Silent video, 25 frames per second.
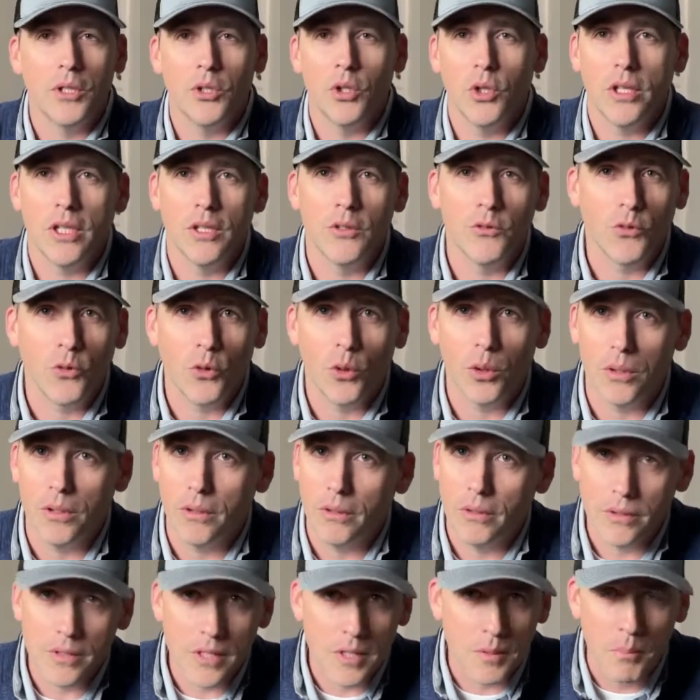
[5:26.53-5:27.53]
looking for a
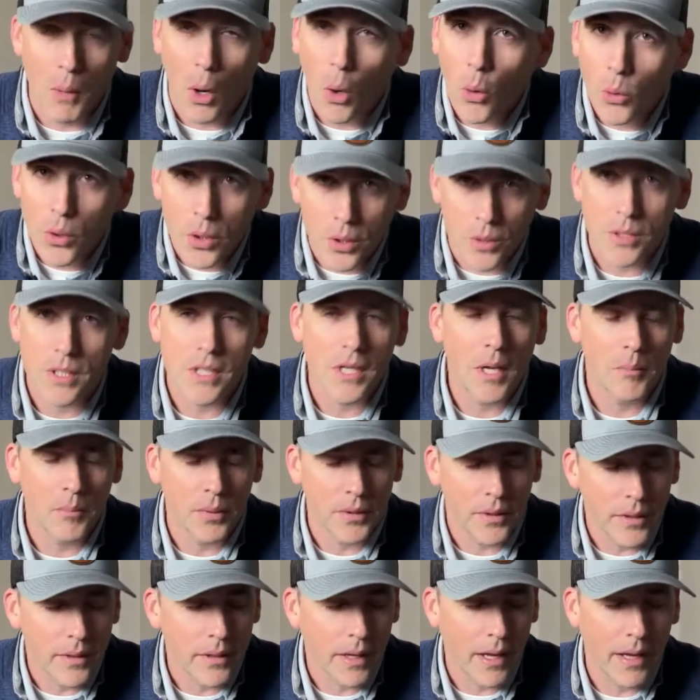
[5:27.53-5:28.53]
little smoke or
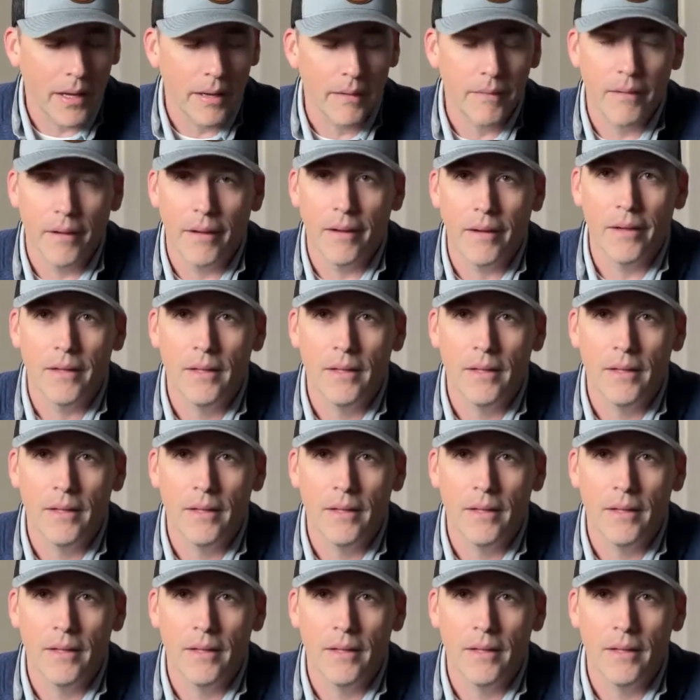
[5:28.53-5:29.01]
something, and